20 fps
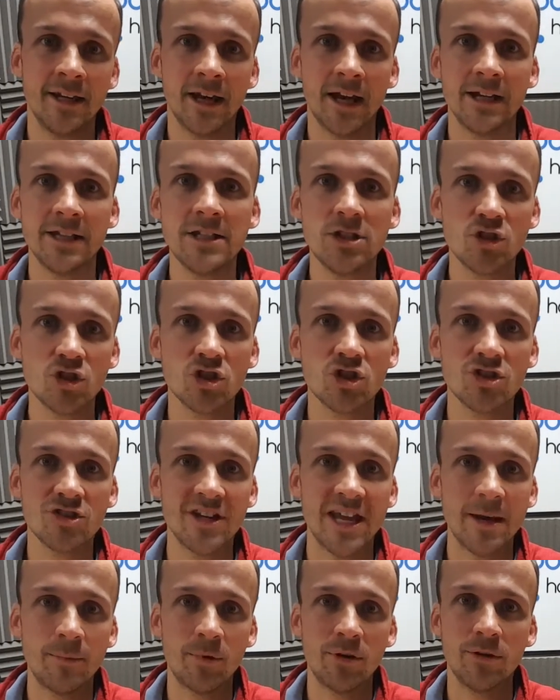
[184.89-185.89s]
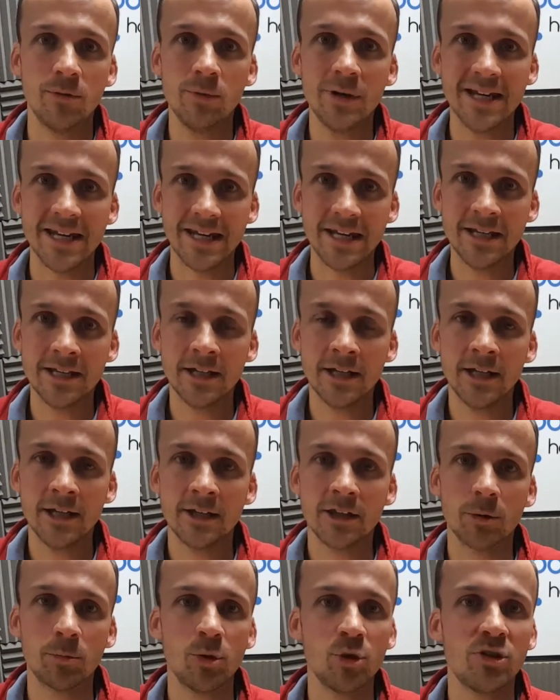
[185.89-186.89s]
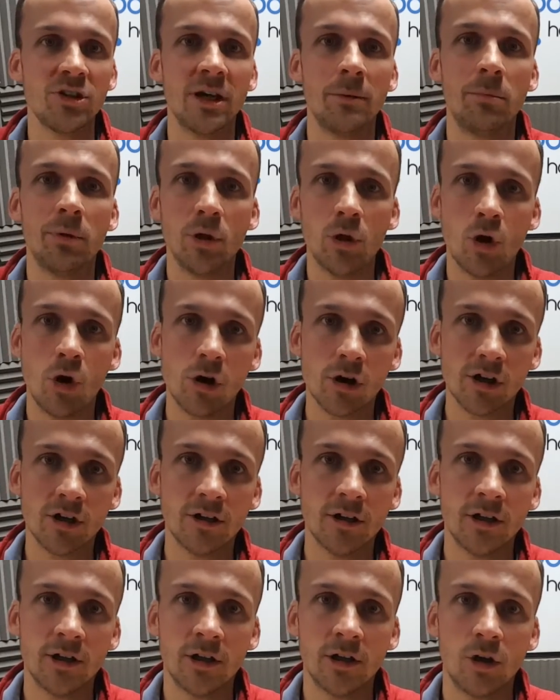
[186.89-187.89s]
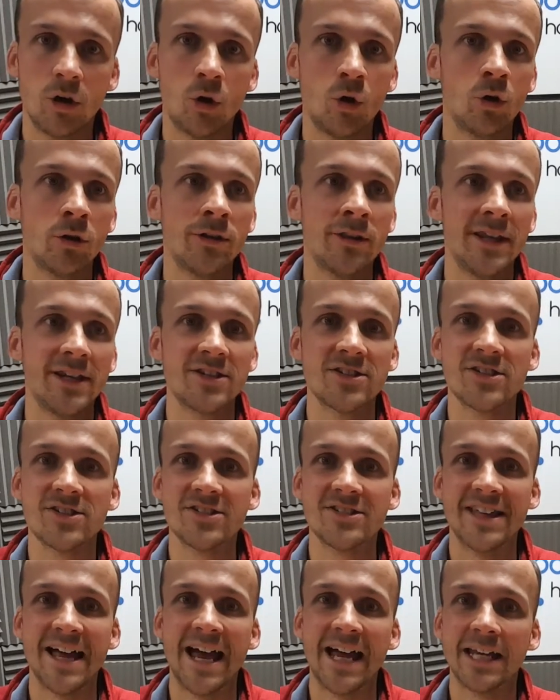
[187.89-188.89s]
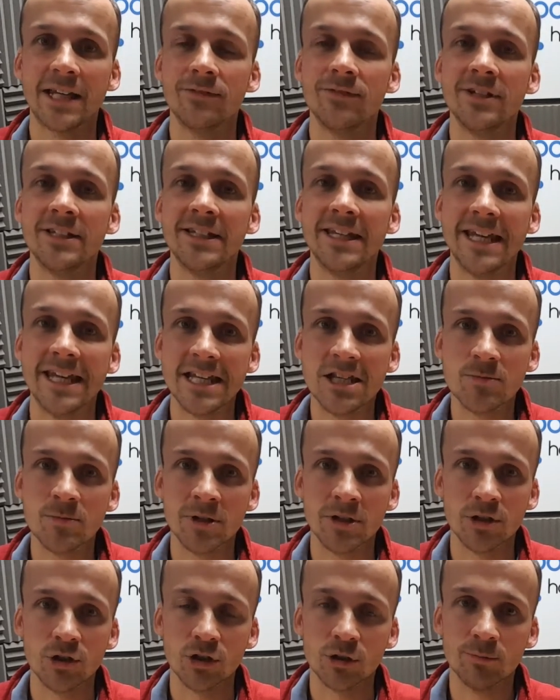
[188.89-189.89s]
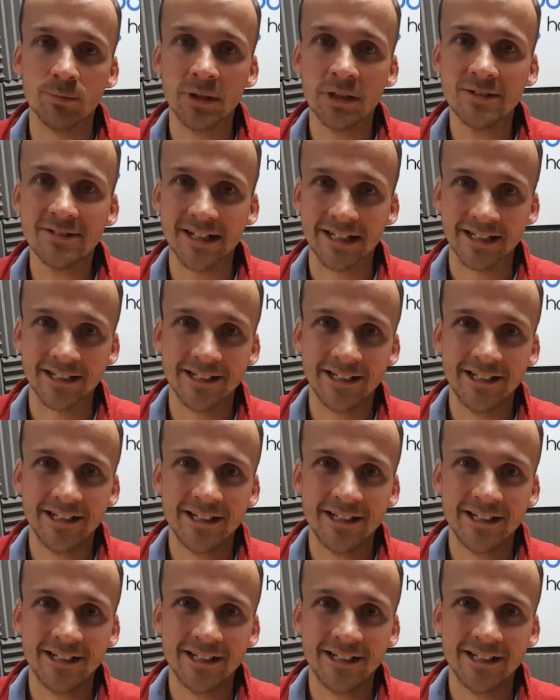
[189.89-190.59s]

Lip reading: And each step of the way, they're putting a block on this stack of engagement that you're building.